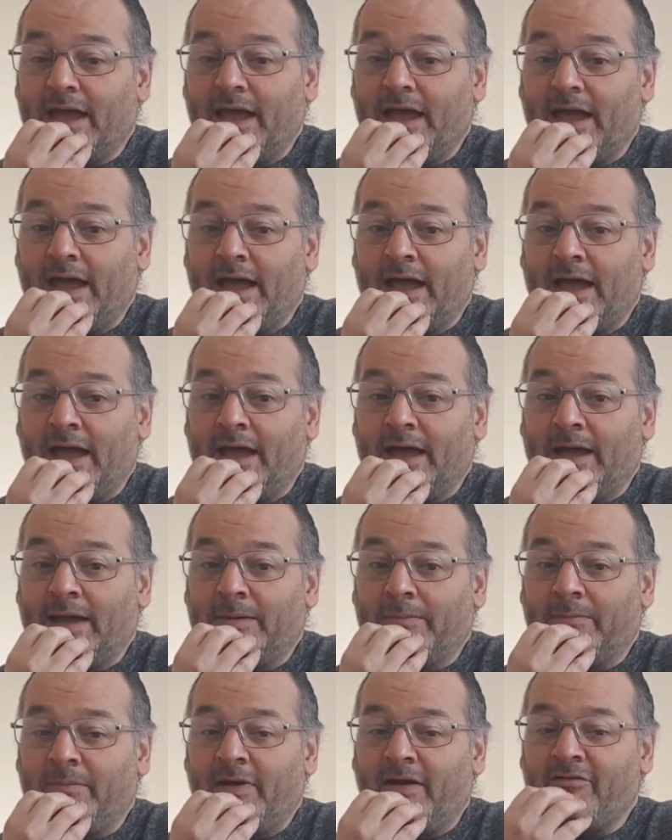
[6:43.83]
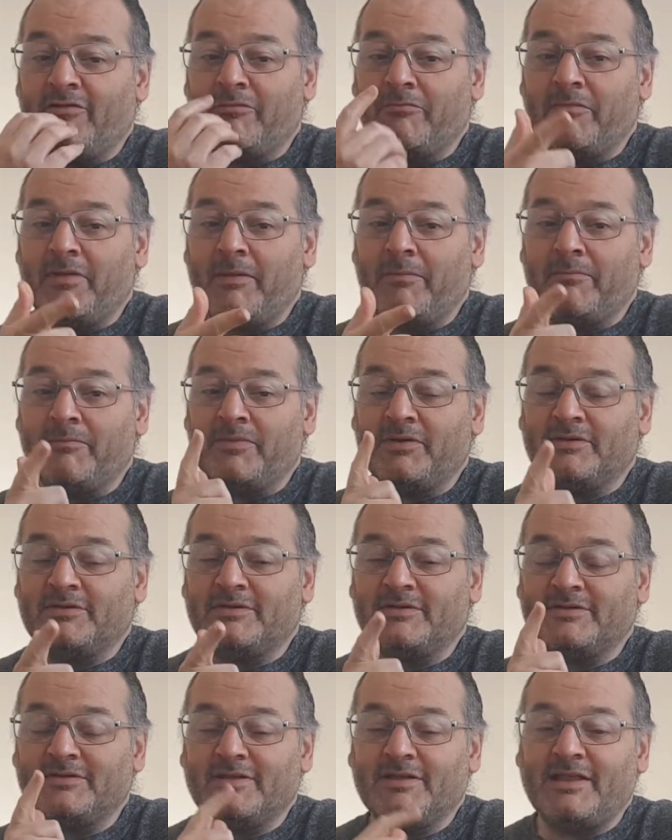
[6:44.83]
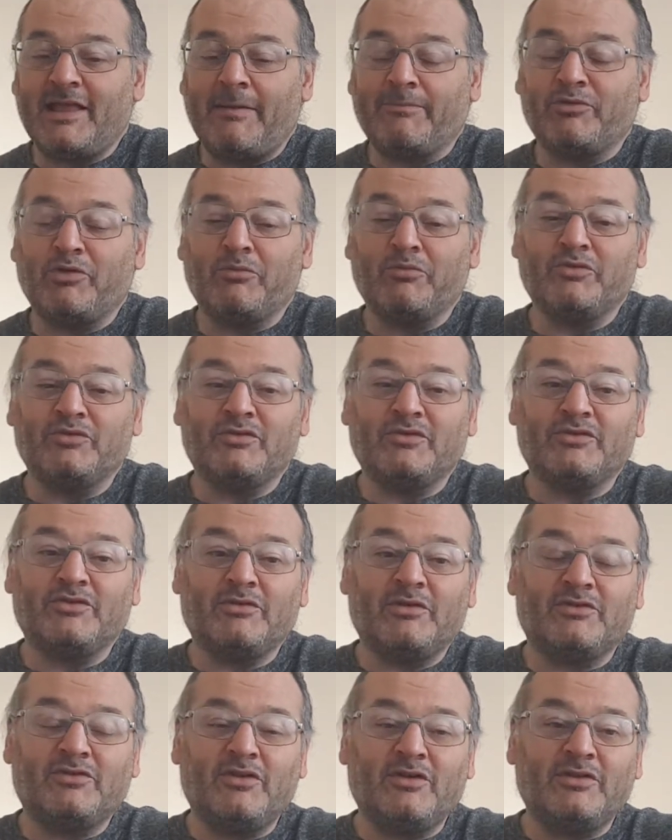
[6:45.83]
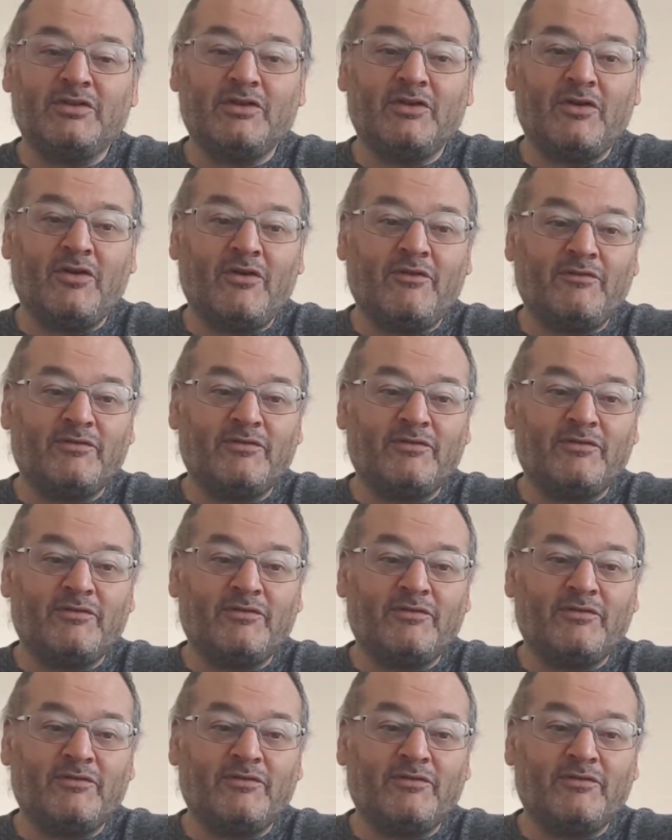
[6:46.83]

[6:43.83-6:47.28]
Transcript: I remembered the laptop was on, so I turned it off.